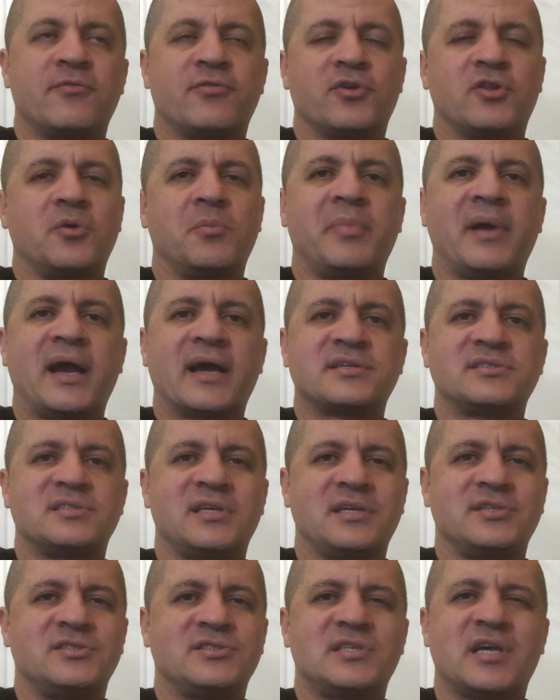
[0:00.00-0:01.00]
and for their
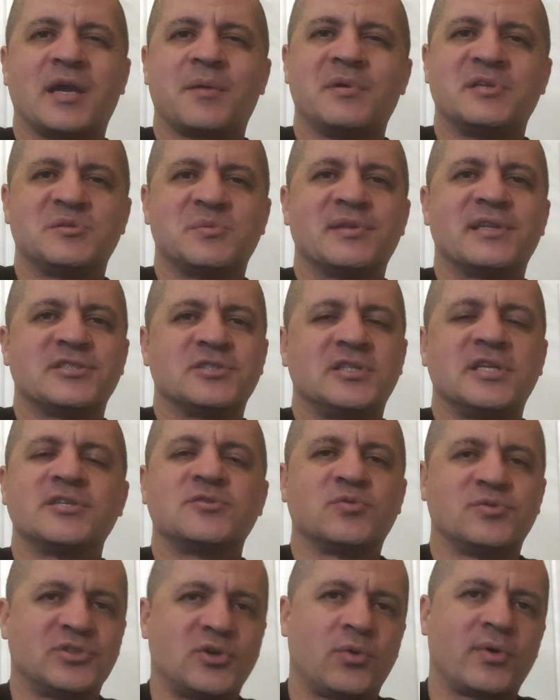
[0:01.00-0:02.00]
backstage segments. But this
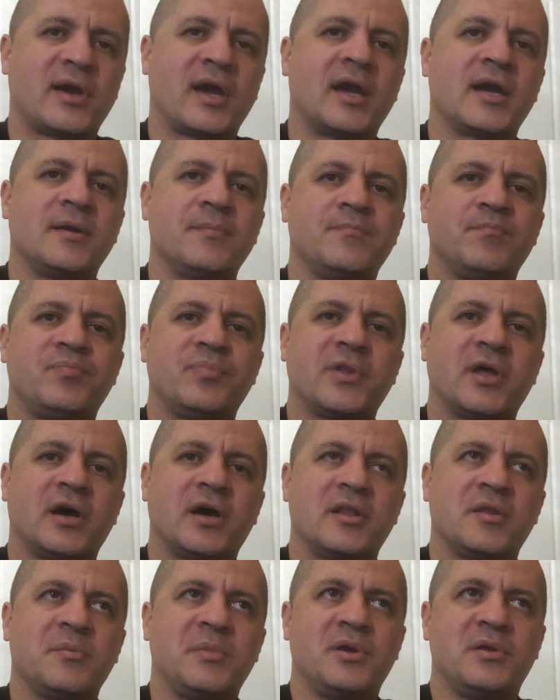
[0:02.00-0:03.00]
this was okay.
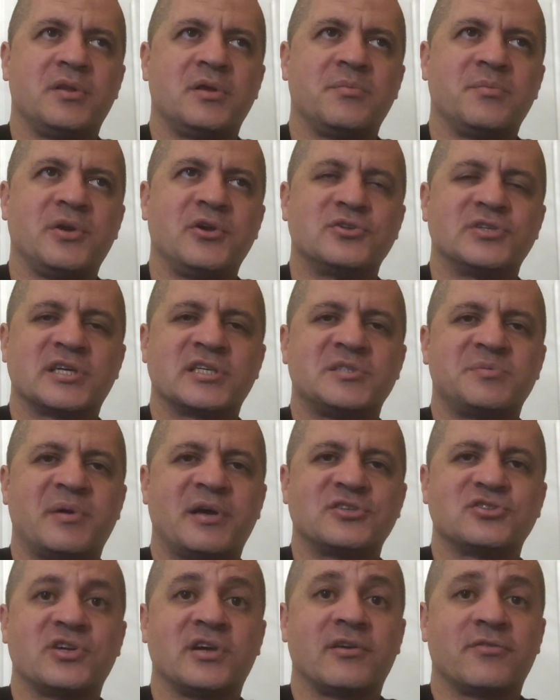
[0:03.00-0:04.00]
Uh, the, mu the music,
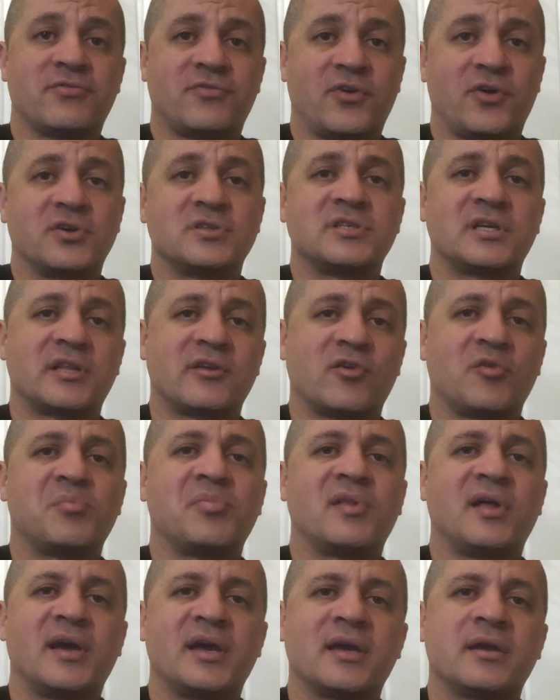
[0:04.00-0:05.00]
especially at first that they
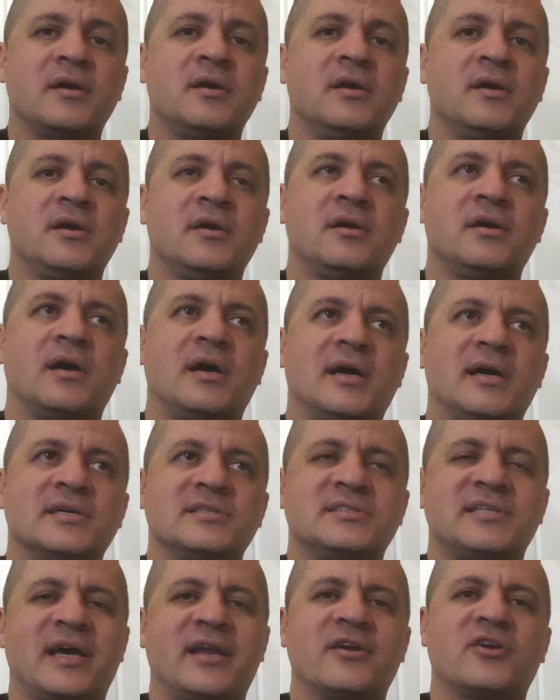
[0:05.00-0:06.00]
were playing,
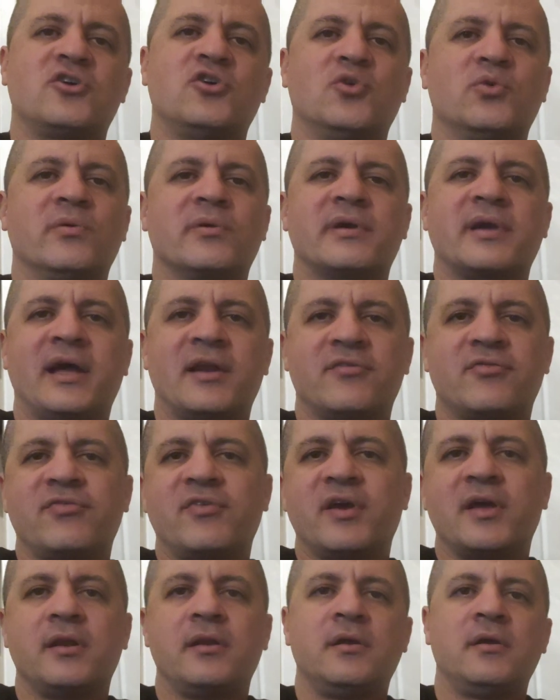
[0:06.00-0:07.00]
uh, sounded cool, kind of
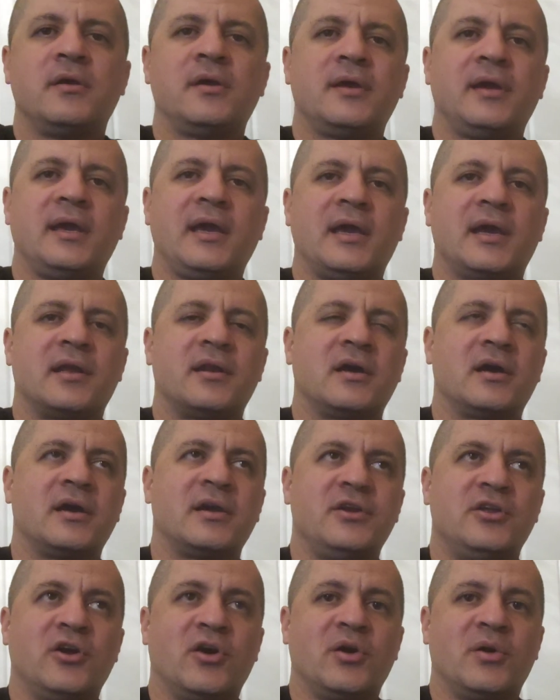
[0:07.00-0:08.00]
fit. And,
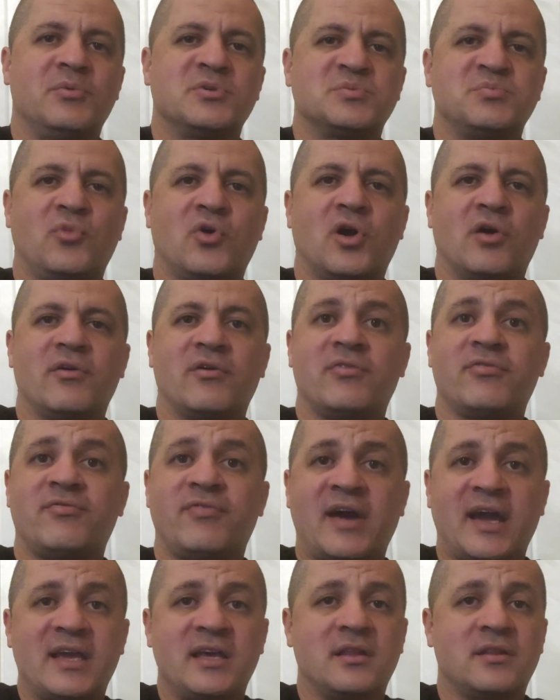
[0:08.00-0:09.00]
uh, you know, it was more of a
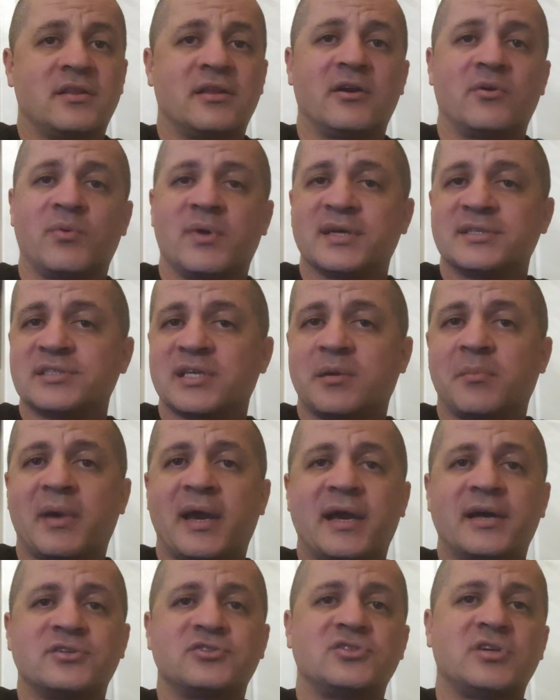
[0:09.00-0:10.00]
fight than a wrestling
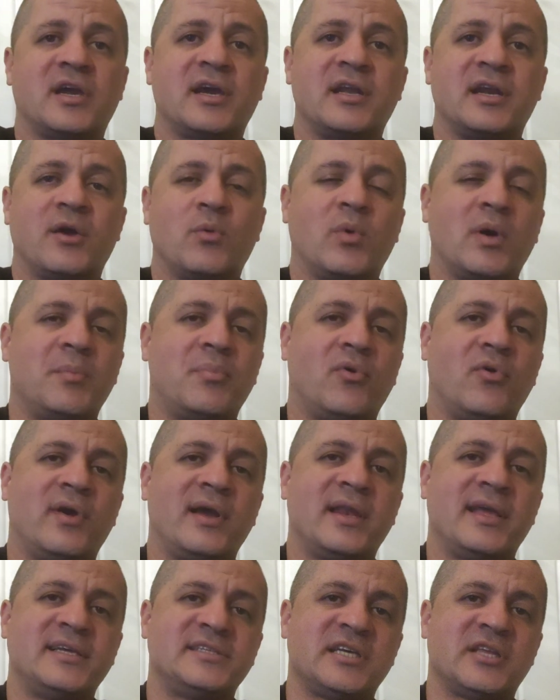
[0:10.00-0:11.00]
match. And at one
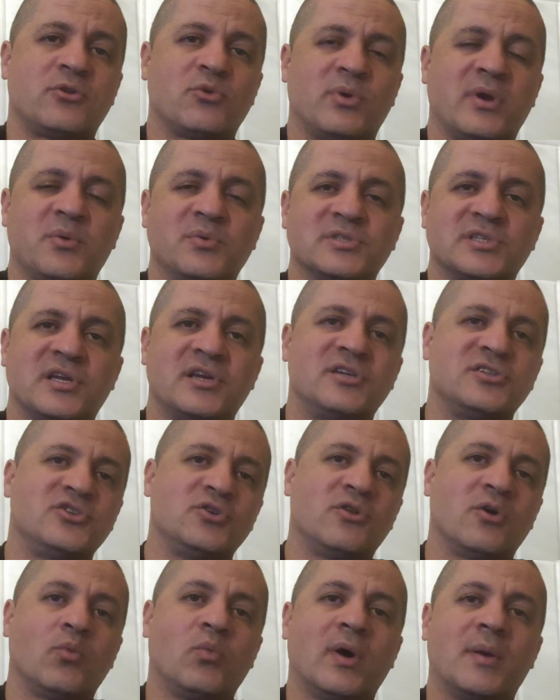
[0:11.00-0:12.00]
point, E C three was going to
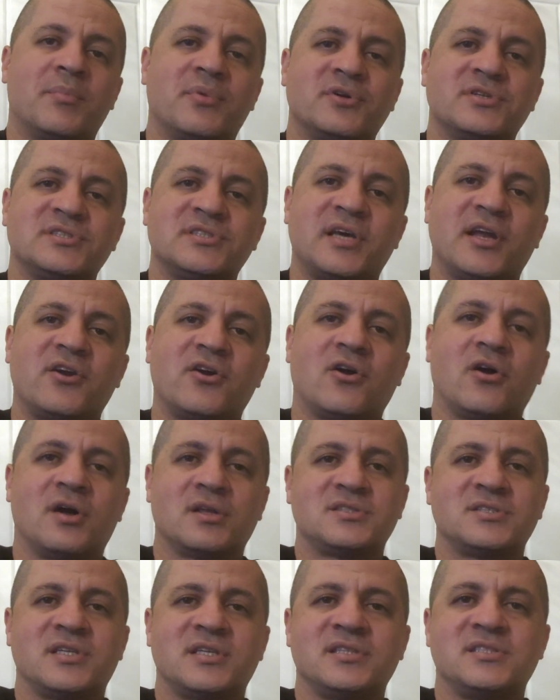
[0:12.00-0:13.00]
do the one percenter
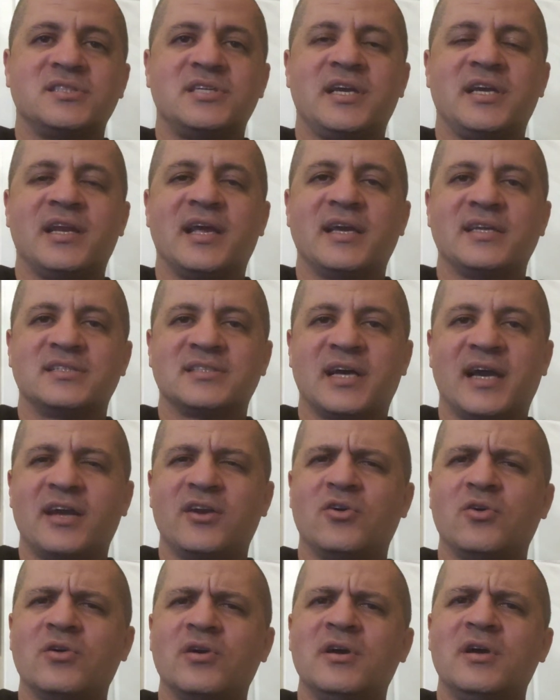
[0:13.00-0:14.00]
onto the T N A
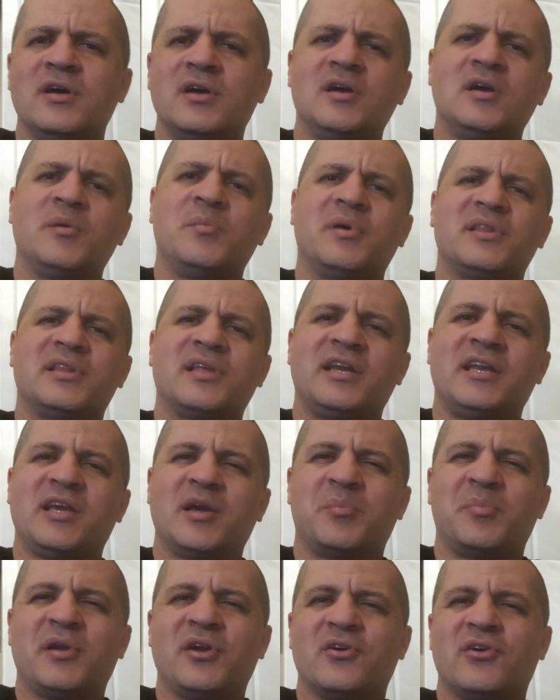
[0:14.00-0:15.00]
title. But then
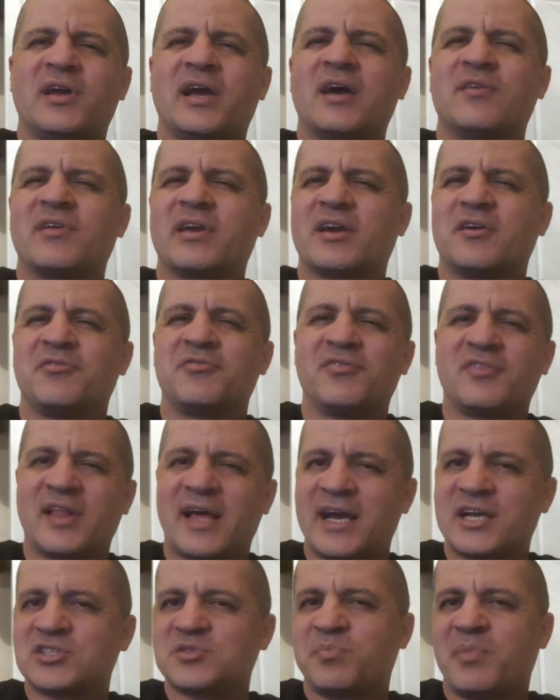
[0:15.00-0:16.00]
he appeared to have like a
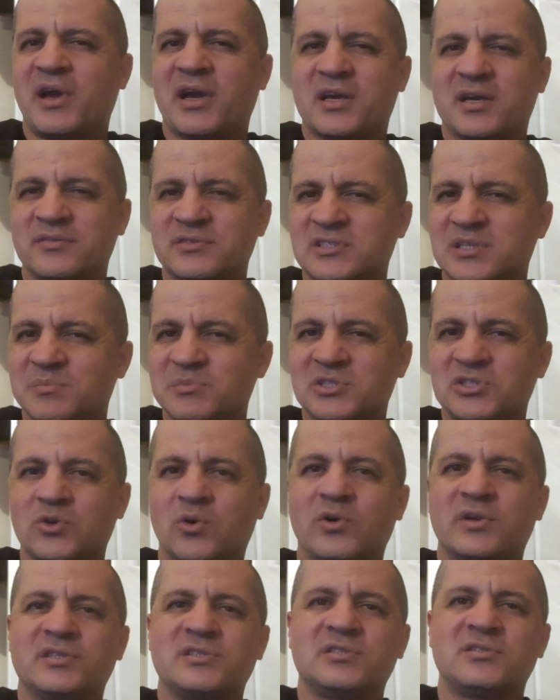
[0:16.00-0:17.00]
flashback of some
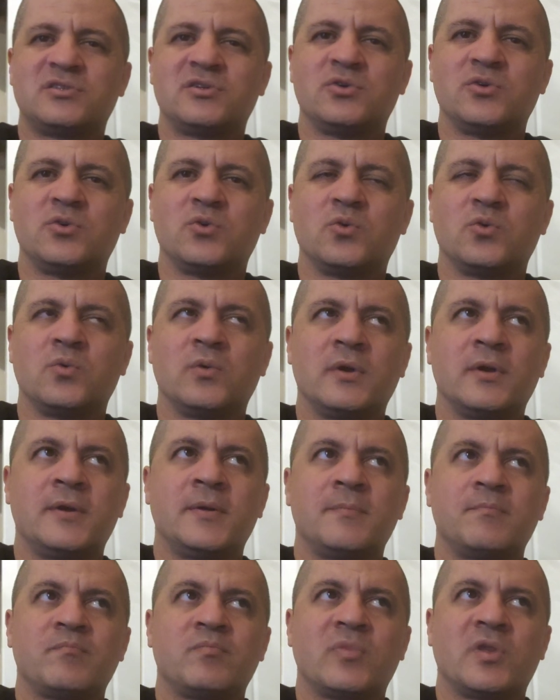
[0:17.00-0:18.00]
sorts to
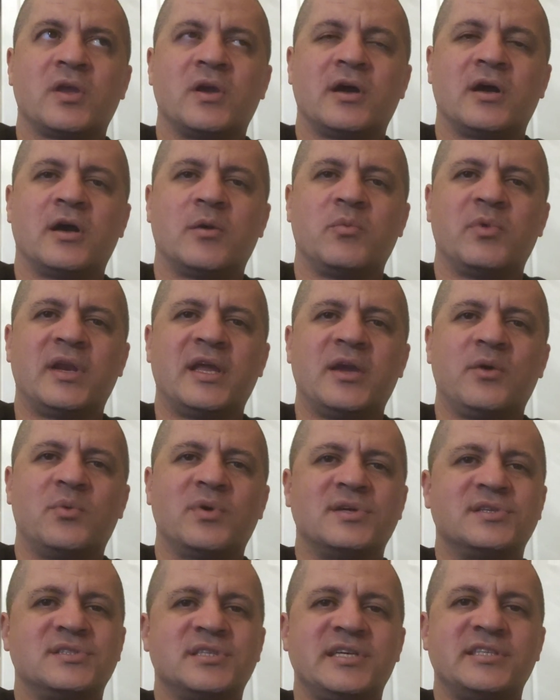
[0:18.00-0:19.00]
uh, when he
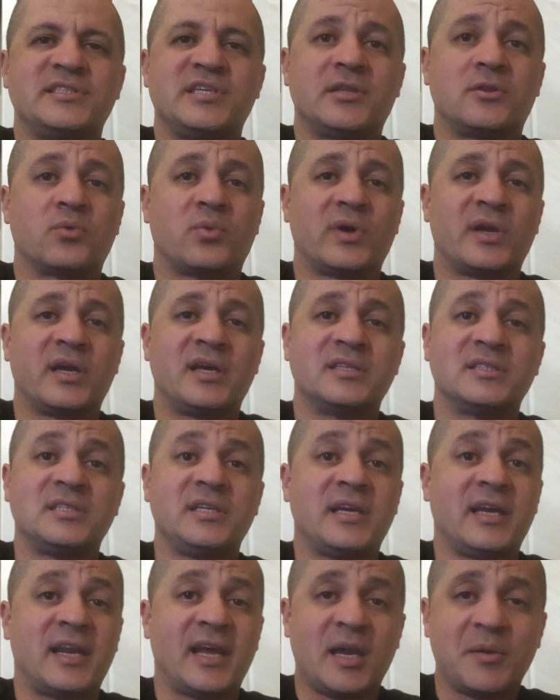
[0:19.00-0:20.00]
was E C three and
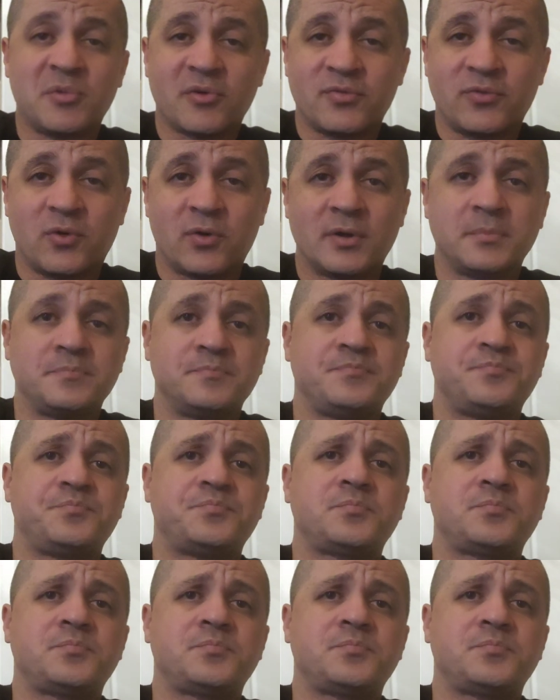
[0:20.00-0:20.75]
T N A before.